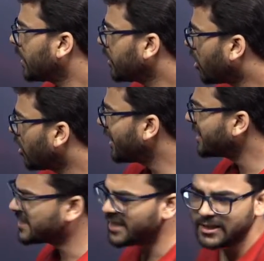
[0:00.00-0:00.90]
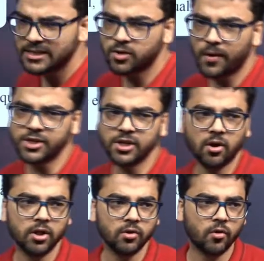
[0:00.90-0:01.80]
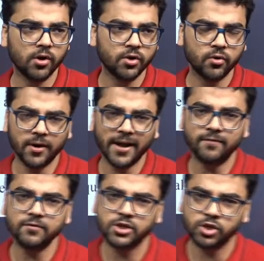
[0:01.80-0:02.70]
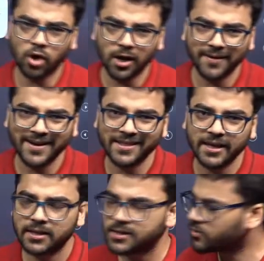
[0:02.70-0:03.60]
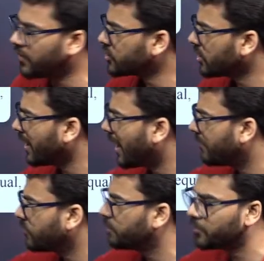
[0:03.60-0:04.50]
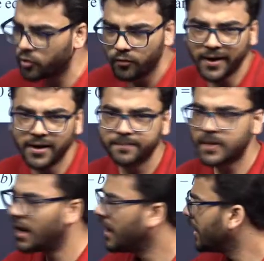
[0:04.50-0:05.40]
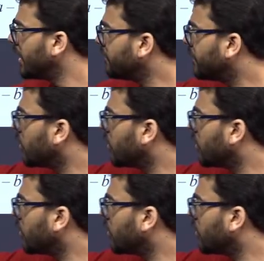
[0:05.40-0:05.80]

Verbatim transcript: Now let's see this question. Although you don't have to solve anything in this question, I have to prove it. If